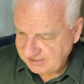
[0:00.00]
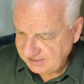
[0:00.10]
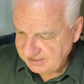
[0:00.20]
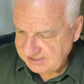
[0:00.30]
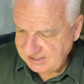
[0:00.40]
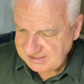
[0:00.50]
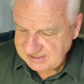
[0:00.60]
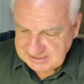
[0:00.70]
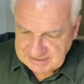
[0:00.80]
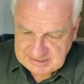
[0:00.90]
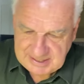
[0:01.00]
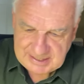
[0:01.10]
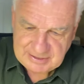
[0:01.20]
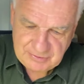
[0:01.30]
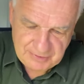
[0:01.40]
And it says this in 2
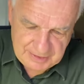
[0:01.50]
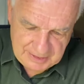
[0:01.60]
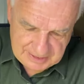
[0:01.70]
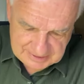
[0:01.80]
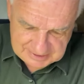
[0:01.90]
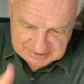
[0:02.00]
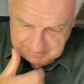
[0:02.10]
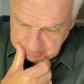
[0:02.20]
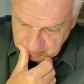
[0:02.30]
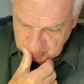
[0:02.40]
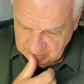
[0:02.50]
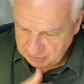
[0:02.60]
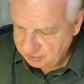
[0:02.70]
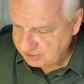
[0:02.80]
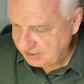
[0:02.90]
Corinthians
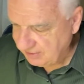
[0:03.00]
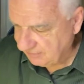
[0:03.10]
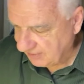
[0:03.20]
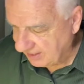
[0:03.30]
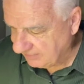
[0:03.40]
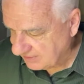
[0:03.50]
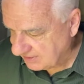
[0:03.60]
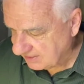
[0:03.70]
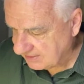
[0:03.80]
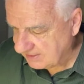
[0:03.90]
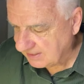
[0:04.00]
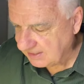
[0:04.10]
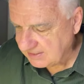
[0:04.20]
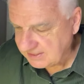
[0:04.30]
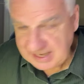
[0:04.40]
13, 5 and 6, that
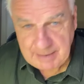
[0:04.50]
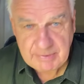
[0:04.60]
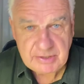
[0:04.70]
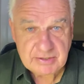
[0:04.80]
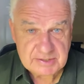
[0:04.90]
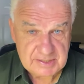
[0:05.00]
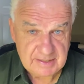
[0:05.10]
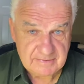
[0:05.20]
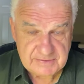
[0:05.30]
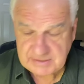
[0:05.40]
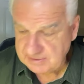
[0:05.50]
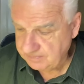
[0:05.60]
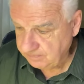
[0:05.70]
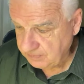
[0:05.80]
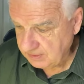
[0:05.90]
examine yourselves
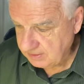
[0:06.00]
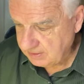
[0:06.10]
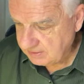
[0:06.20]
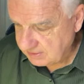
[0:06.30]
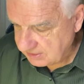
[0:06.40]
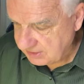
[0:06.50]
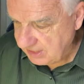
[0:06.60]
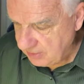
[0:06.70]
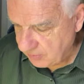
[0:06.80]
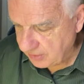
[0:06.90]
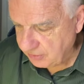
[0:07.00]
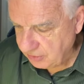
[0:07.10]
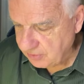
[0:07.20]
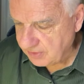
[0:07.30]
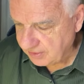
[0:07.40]
to see whether
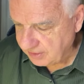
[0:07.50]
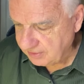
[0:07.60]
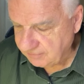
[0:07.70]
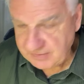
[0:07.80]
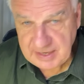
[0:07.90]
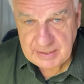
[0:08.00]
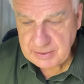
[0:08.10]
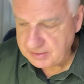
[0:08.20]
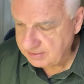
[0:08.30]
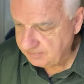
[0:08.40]
you are in the faith.